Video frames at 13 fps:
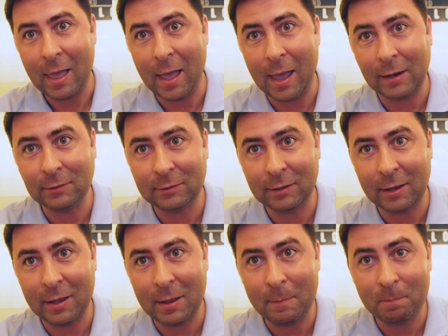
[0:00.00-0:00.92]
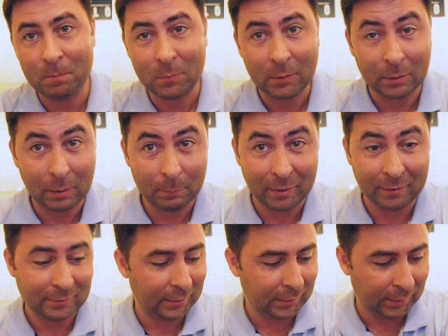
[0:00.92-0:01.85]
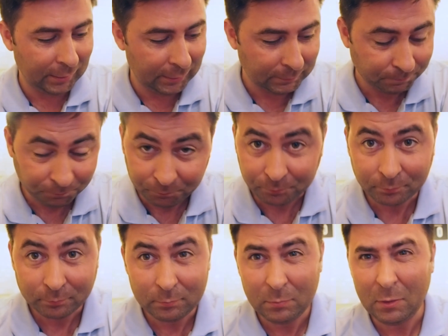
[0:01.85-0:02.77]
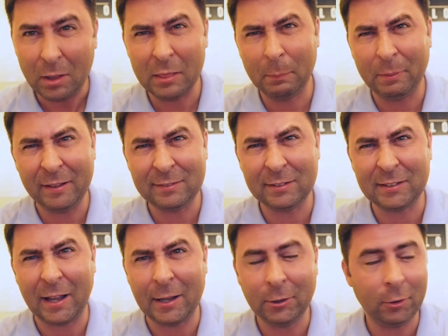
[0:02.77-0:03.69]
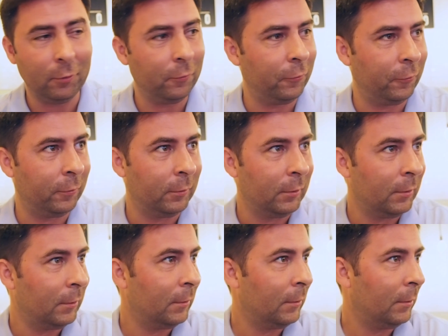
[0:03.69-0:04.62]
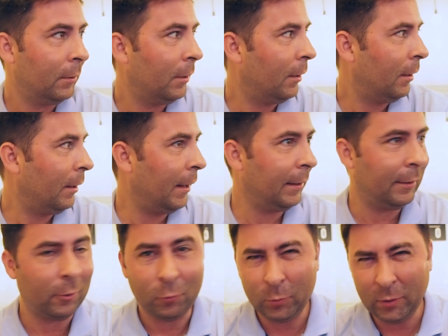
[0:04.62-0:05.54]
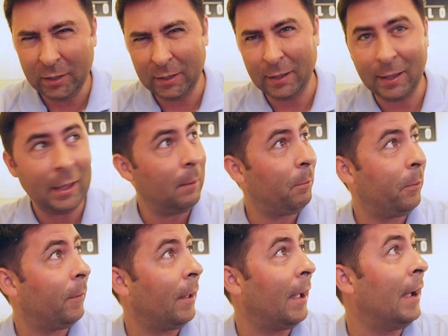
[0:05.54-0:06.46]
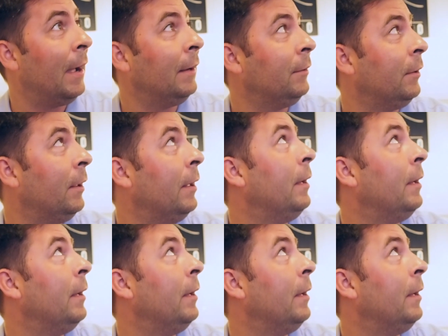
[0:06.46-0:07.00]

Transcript: And basically the place is kind of like really hip, and